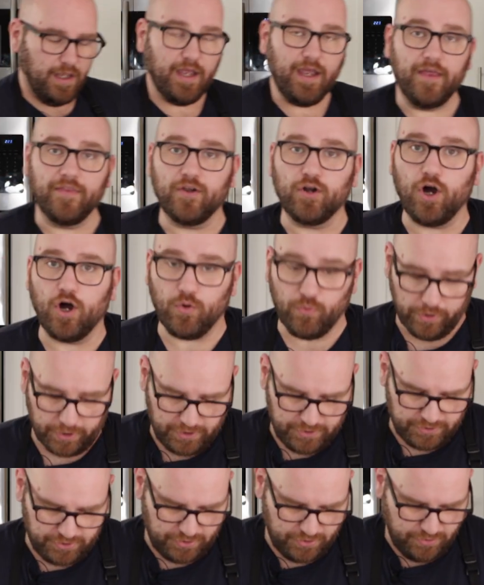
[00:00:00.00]
And then all we're
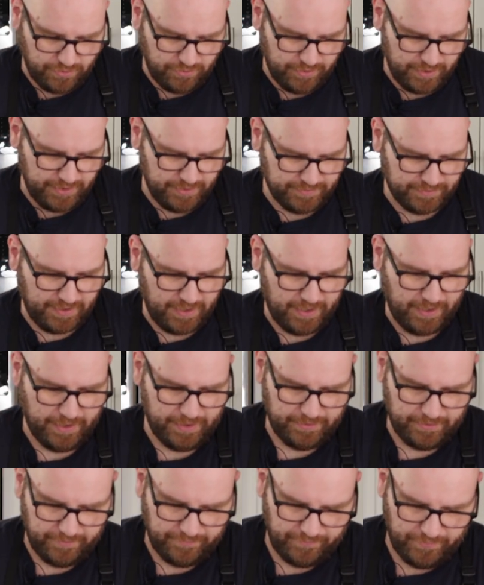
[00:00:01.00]
gonna do is
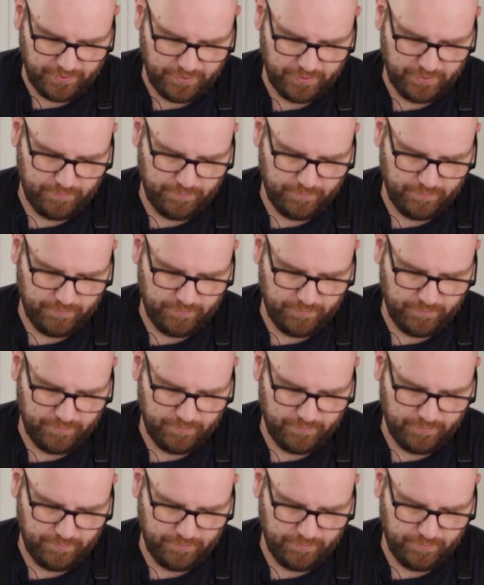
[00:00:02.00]
kind of